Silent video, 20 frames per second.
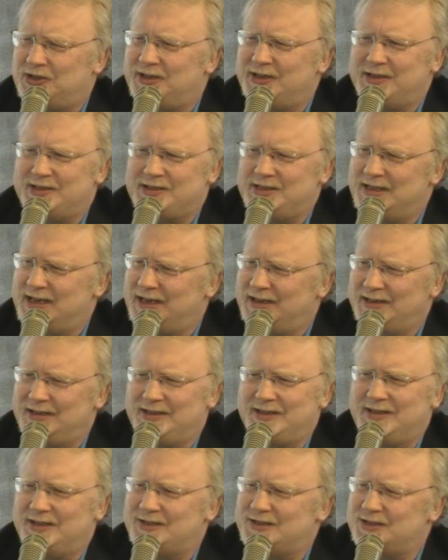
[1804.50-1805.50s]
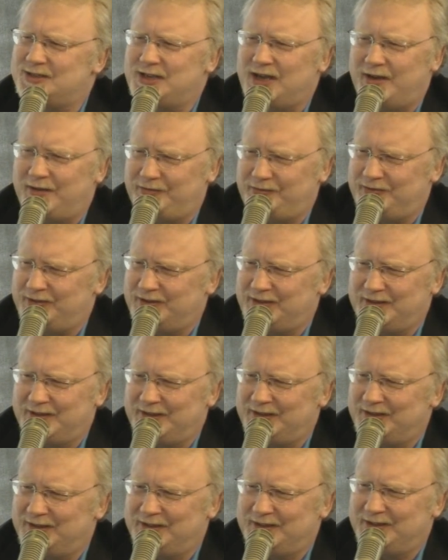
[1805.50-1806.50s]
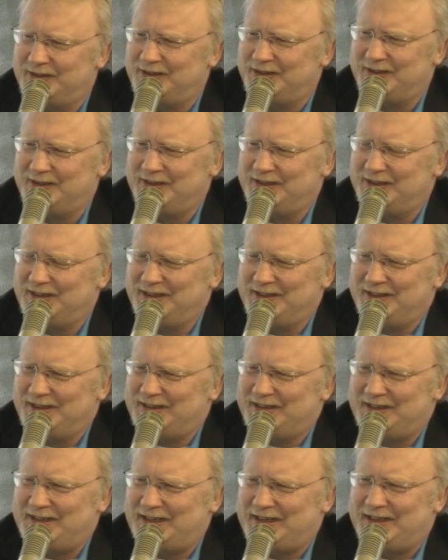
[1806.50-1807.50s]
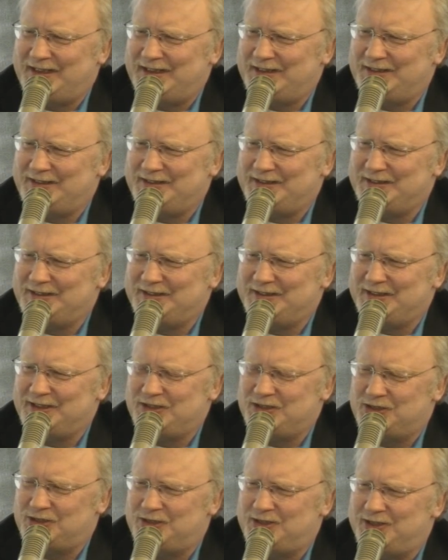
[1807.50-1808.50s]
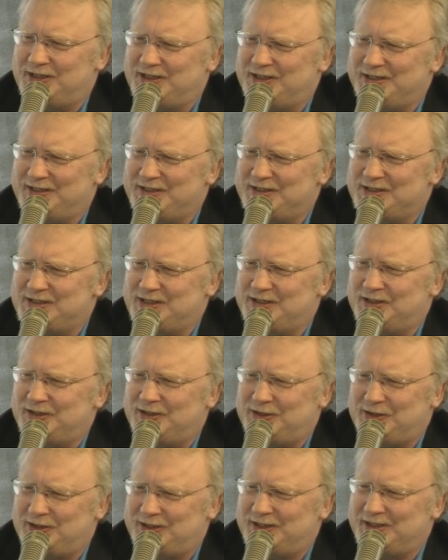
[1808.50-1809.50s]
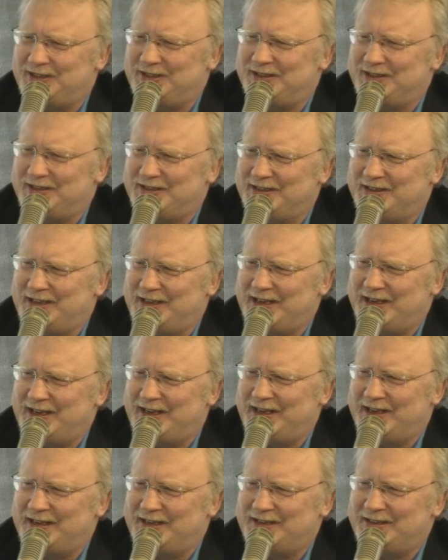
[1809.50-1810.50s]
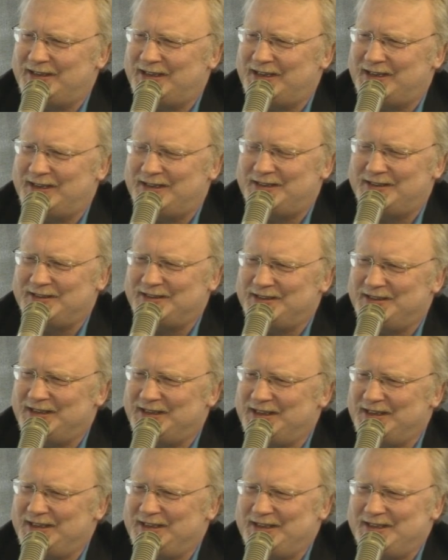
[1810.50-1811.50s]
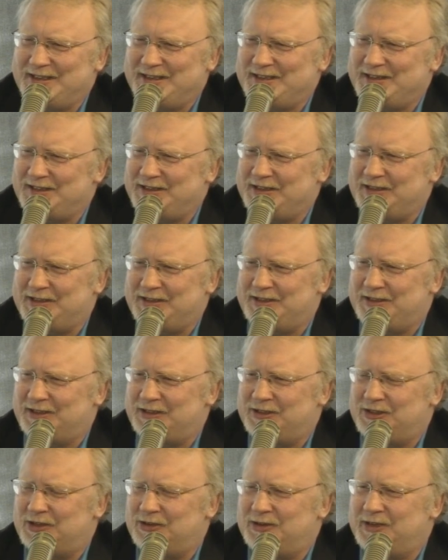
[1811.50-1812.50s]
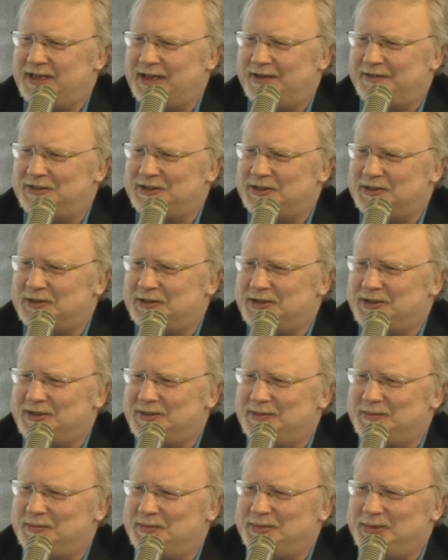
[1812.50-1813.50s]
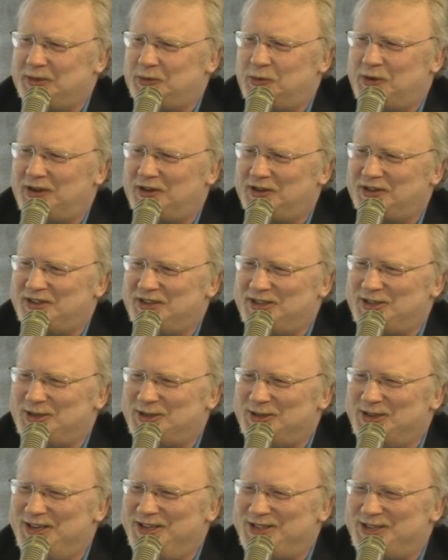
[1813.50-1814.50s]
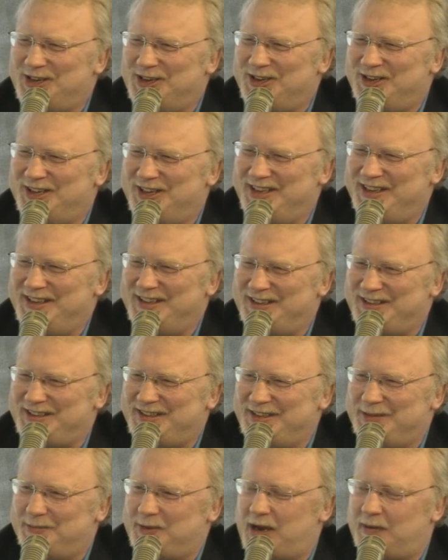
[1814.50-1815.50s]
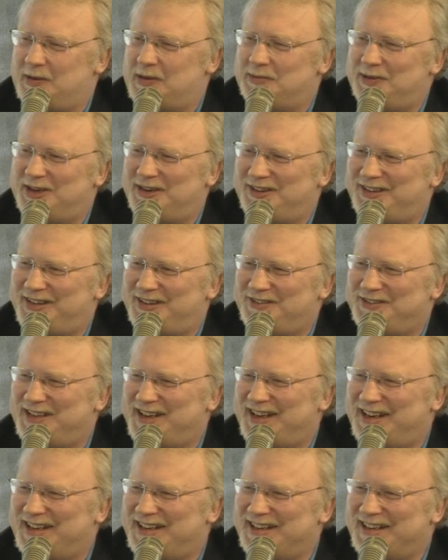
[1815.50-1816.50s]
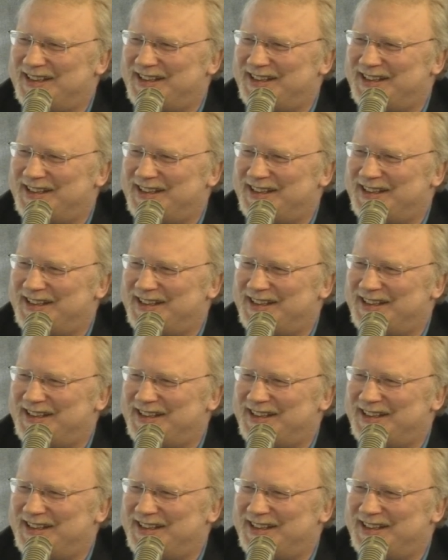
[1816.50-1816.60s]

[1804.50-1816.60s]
is not in the stuff. The joy is in the Lord. Mm-hmm. And you don't have to be wealthy to enjoy it. No. You're probably better off not, I guess.